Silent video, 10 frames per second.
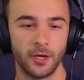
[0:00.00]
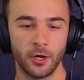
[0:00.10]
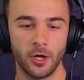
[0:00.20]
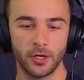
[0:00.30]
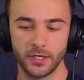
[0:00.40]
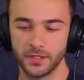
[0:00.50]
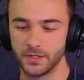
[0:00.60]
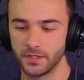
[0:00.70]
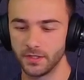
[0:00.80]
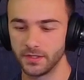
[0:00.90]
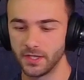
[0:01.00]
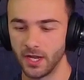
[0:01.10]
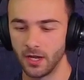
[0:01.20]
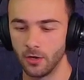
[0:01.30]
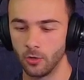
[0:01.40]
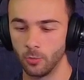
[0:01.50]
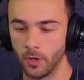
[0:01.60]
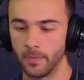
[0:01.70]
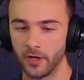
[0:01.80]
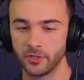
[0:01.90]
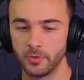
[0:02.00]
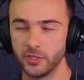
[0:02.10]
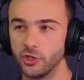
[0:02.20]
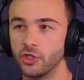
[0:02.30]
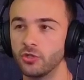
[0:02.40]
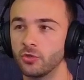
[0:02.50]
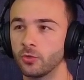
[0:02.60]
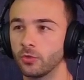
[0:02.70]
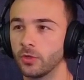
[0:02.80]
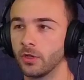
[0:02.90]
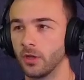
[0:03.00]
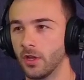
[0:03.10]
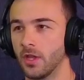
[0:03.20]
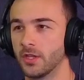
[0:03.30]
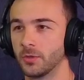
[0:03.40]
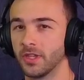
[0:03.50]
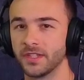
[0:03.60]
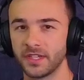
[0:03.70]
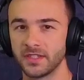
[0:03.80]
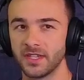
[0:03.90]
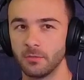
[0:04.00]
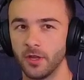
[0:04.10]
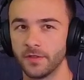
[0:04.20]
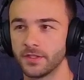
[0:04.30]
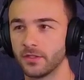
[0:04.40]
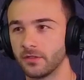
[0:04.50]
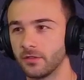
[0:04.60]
in August. It's now about to be June. So what? That's like 10 months.